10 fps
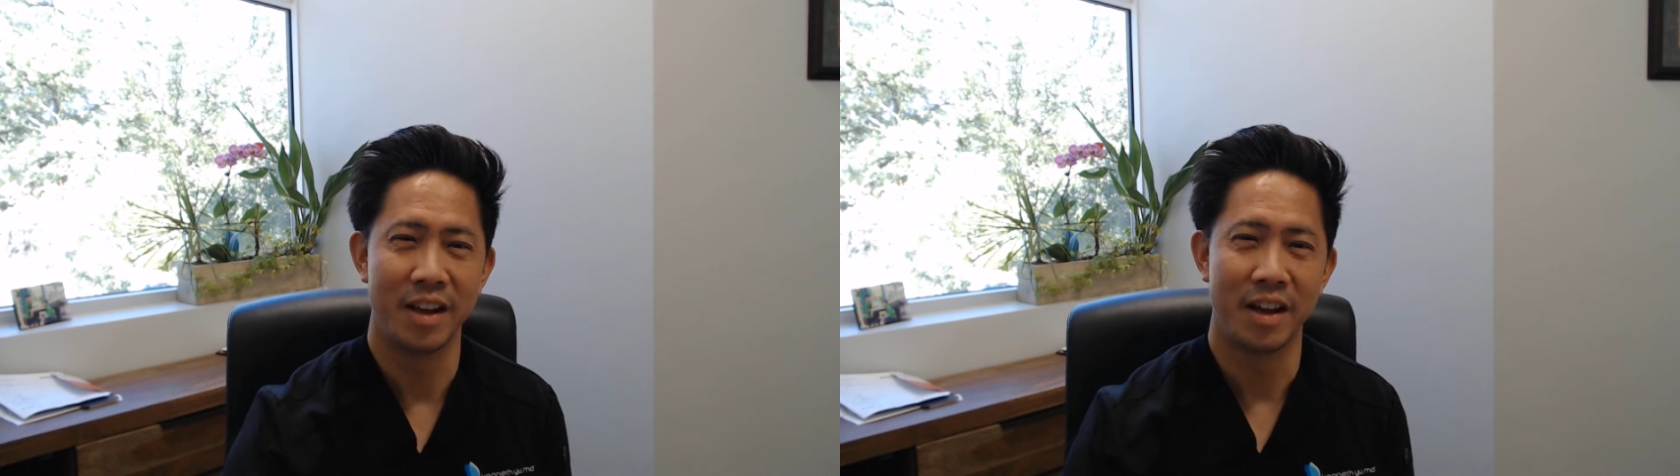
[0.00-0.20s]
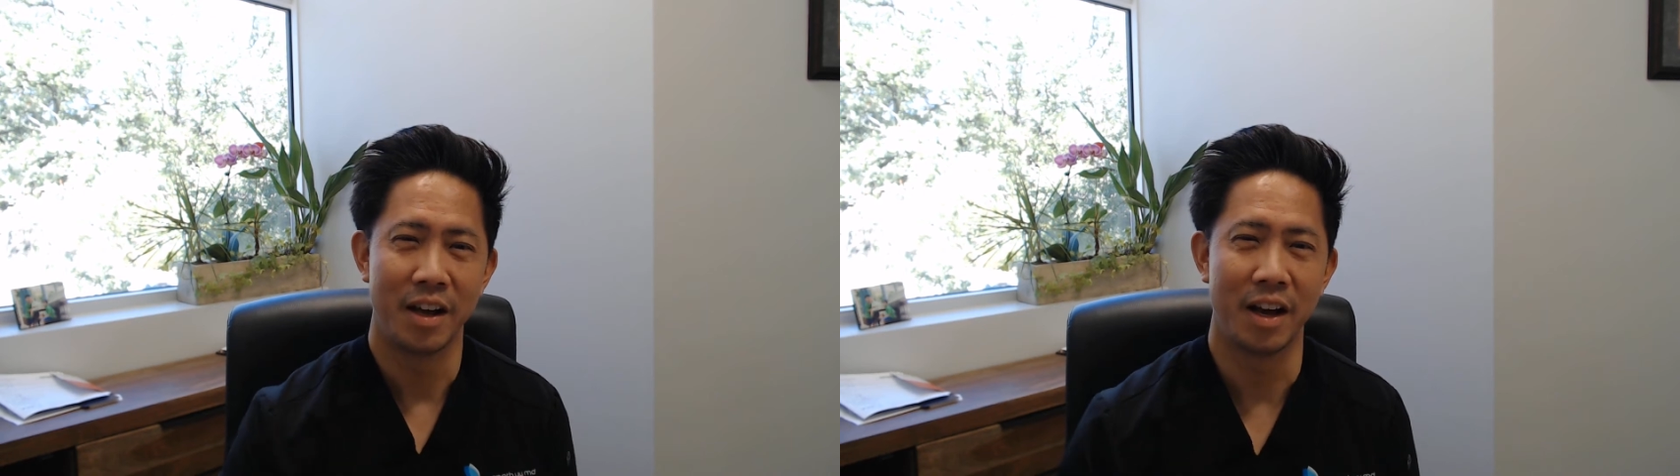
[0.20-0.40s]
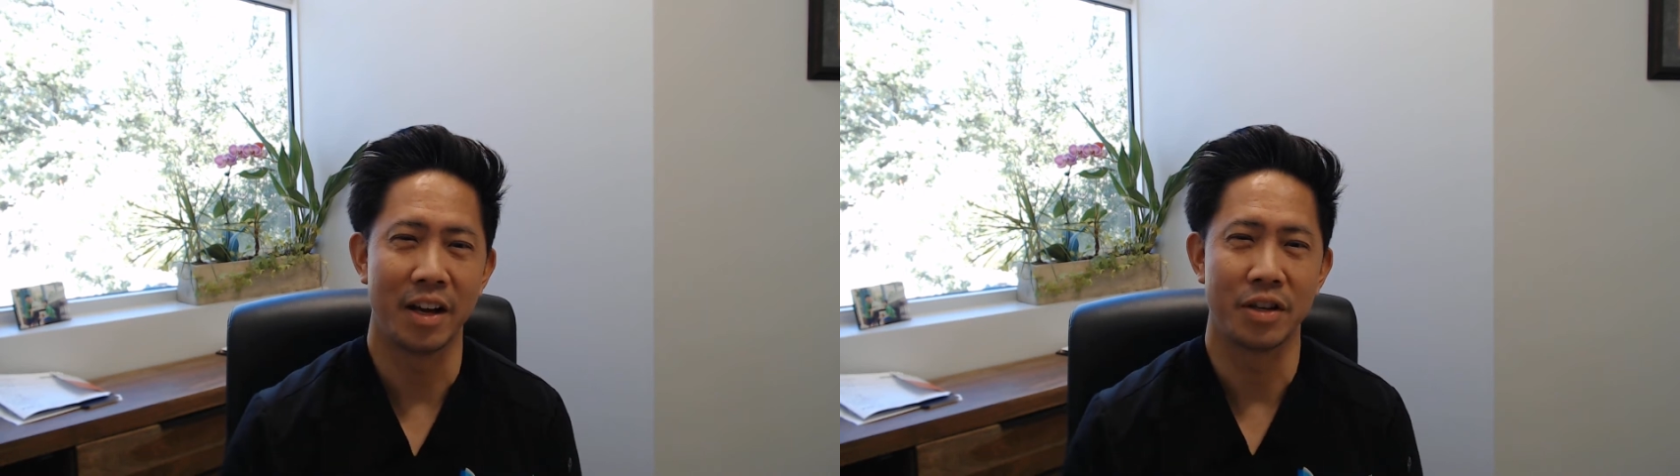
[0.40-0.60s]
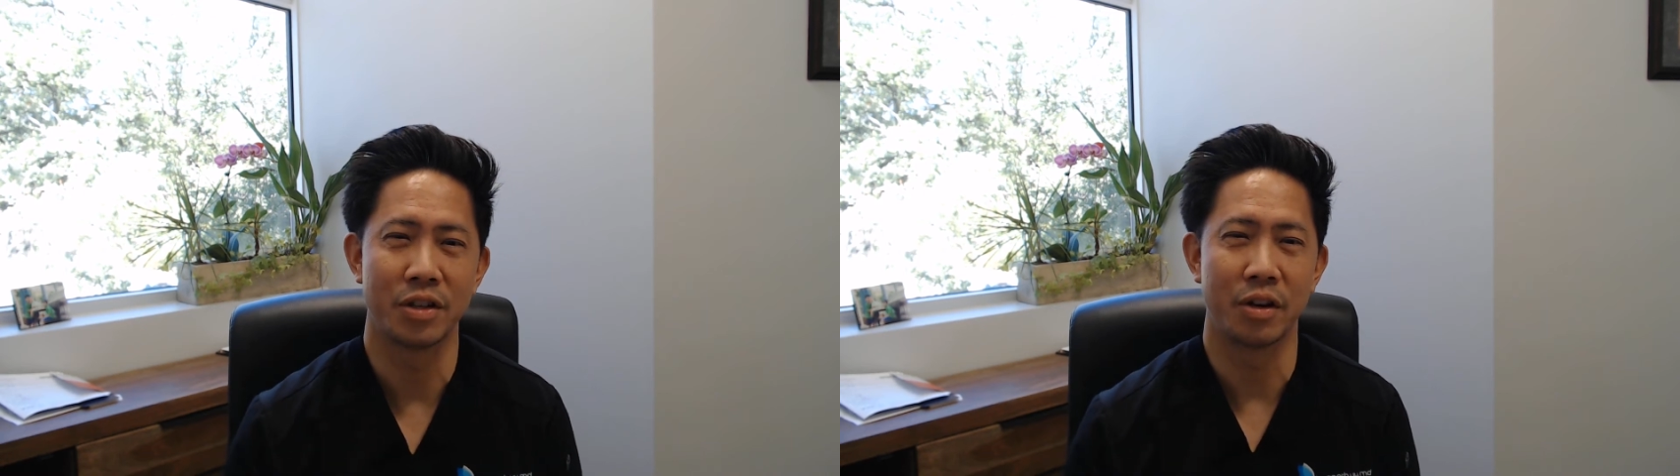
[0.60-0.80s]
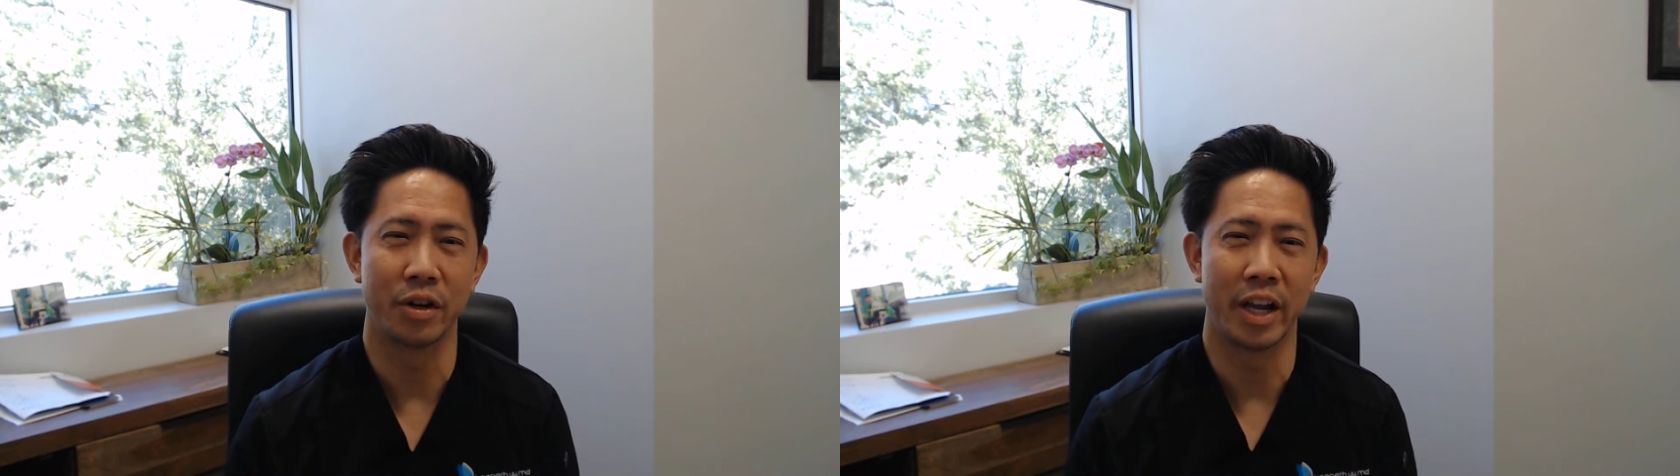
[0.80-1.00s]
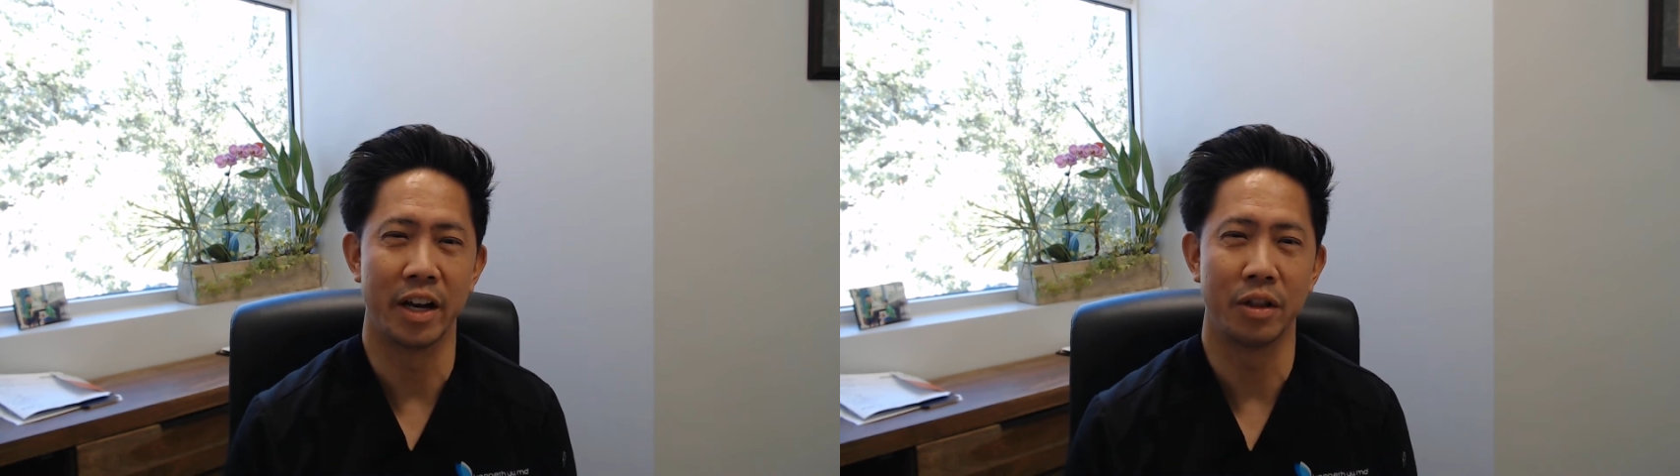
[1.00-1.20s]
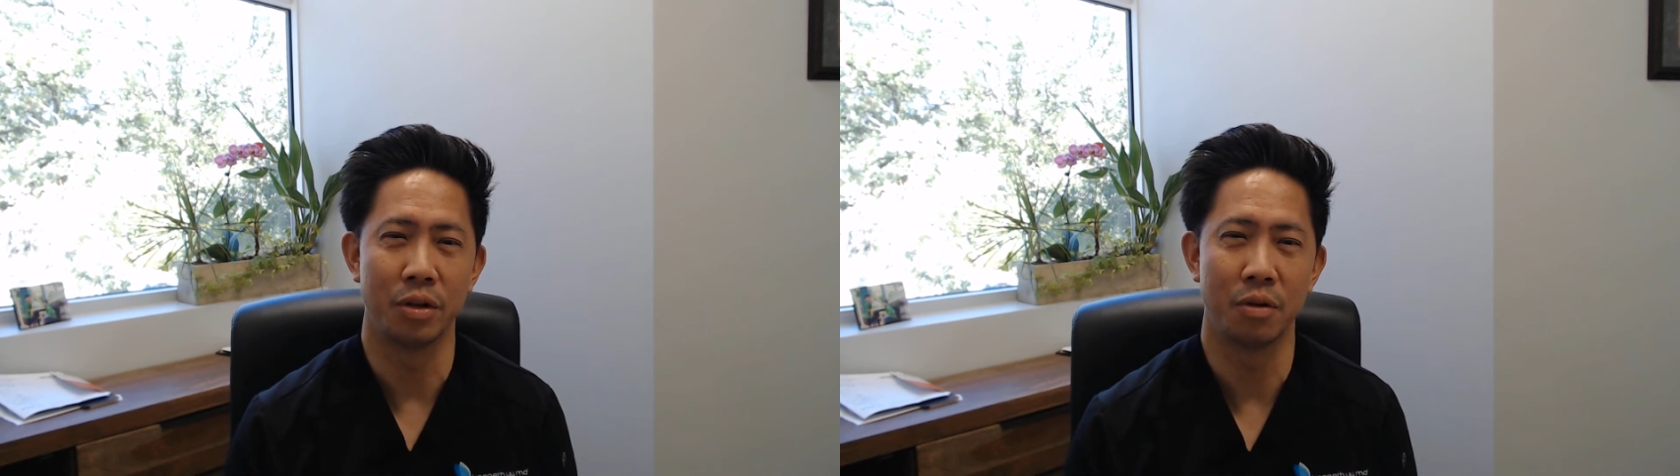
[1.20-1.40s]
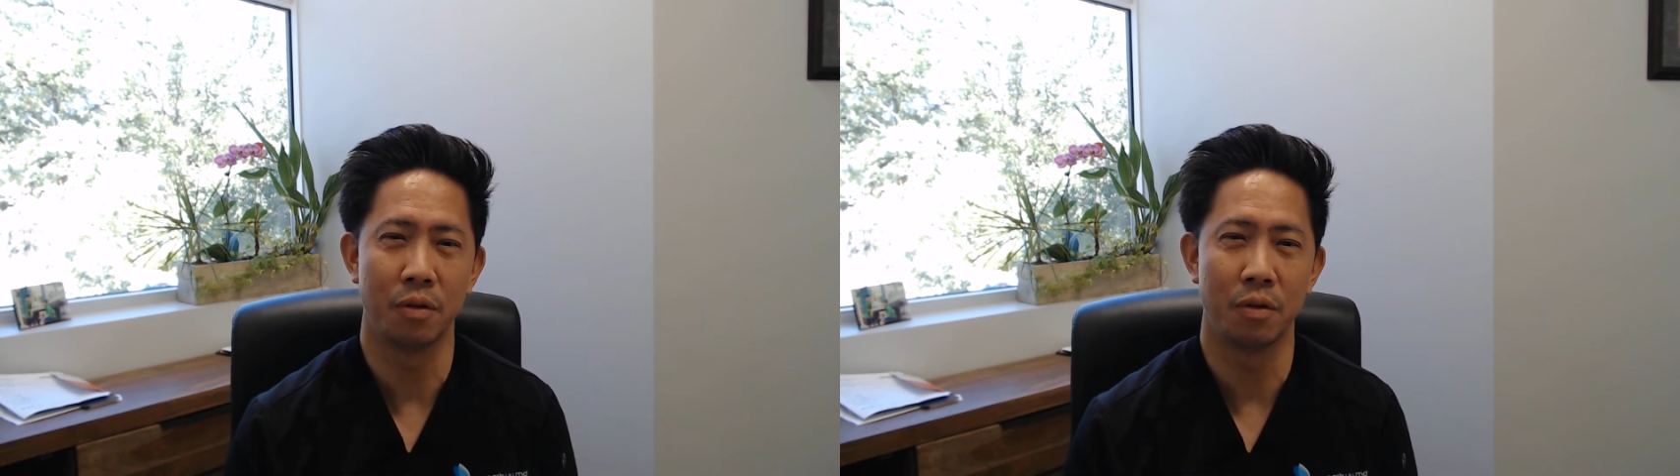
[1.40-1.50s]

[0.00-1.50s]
Hi, it's Dr. Kenneth Yu,